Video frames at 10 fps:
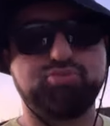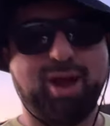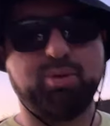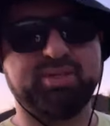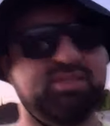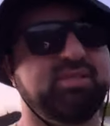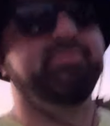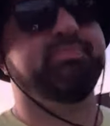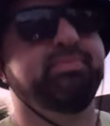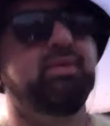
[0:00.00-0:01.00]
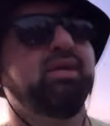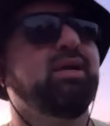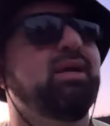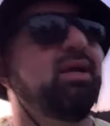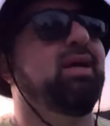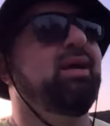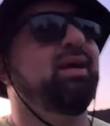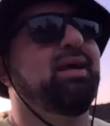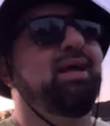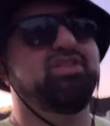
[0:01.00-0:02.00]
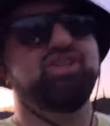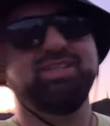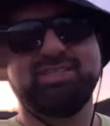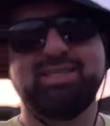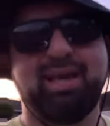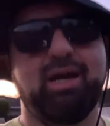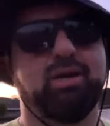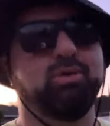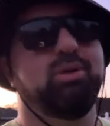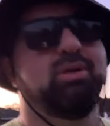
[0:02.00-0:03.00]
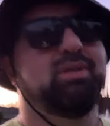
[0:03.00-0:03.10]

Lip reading: prowess. And you can see how